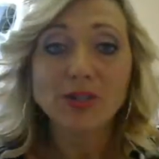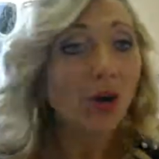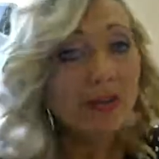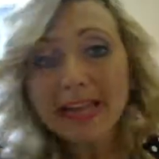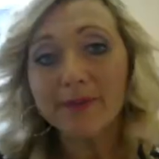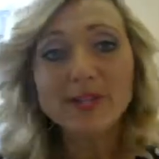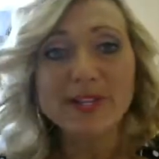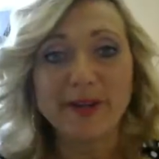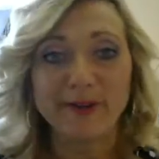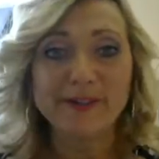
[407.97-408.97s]
Totally up to
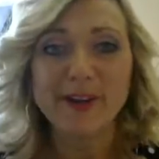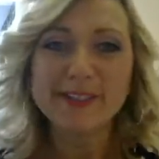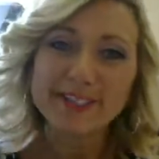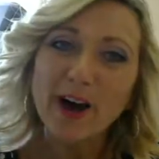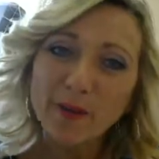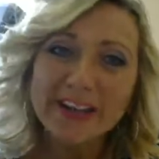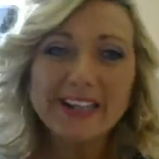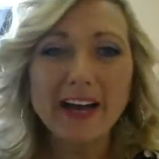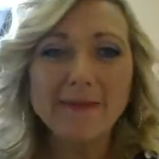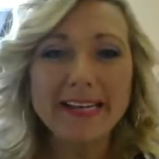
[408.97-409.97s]
you. So I wanted
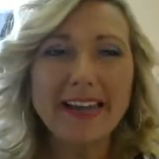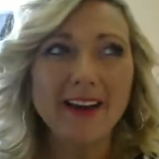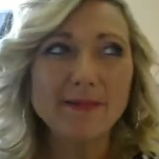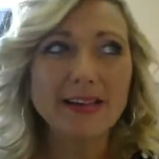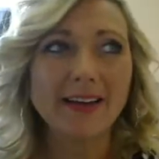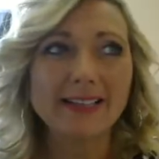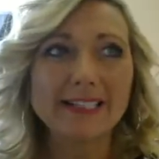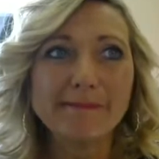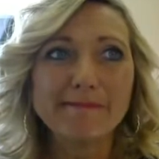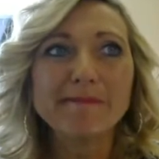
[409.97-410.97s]
to come in here
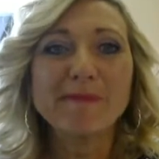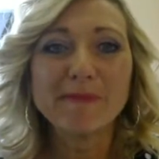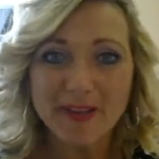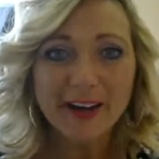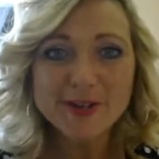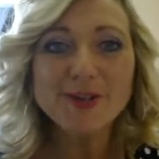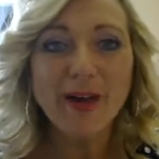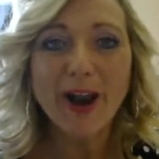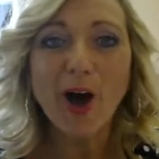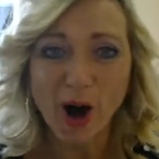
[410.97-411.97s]
because I knew
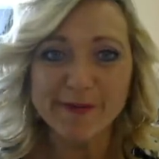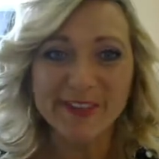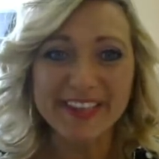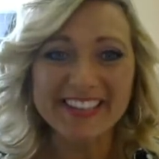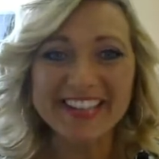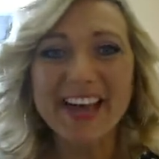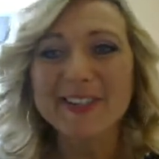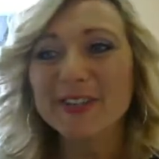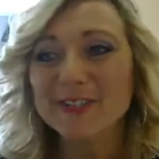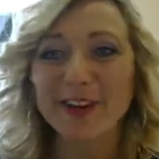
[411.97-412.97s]
you had a heart for this. I
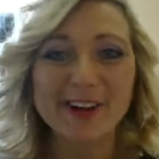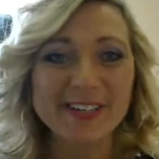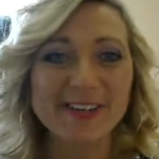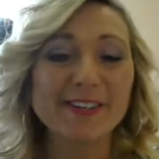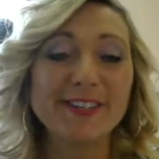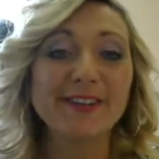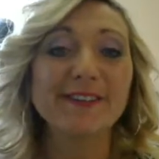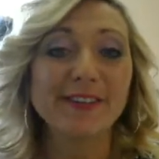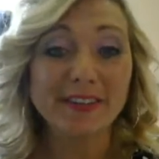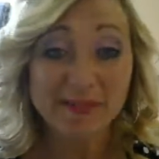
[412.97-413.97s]
know it's very
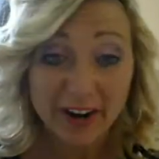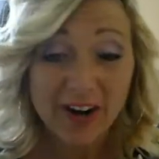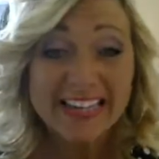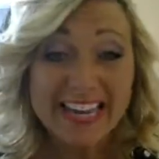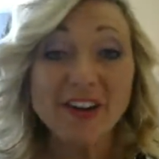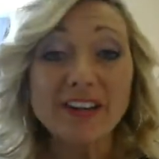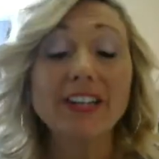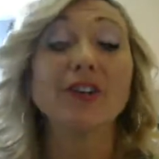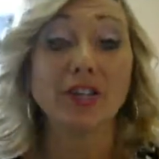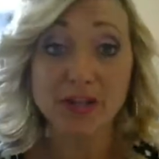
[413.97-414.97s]
near and
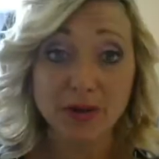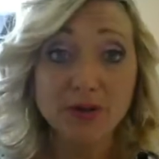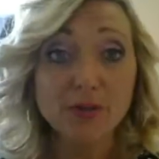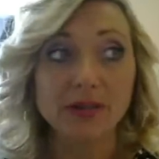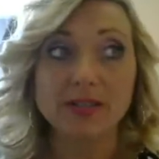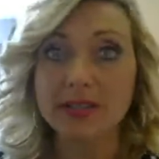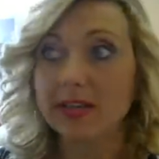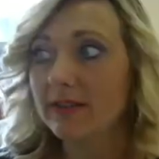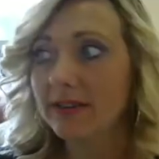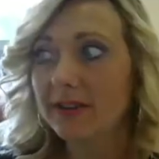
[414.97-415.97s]
dear to you, or it's
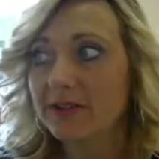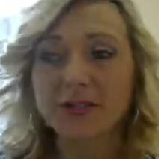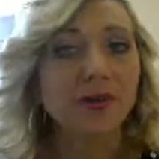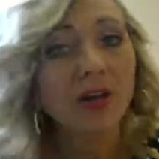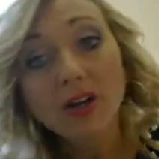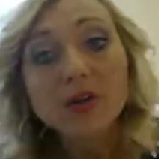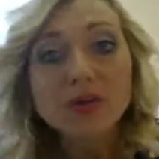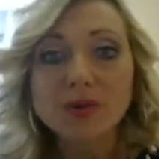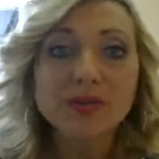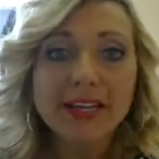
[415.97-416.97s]
near and dear to
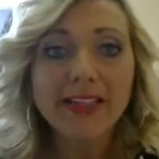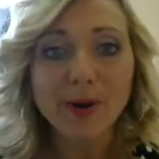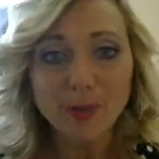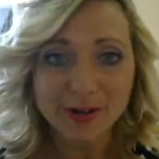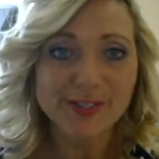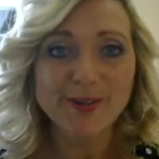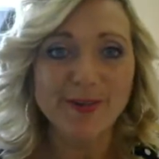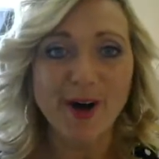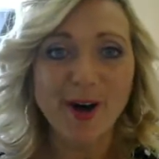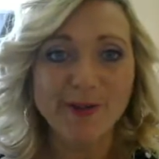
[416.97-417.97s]
Susie that works here
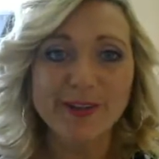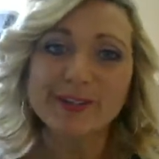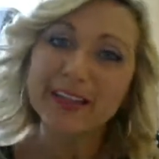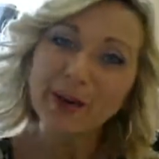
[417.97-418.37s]
in the office.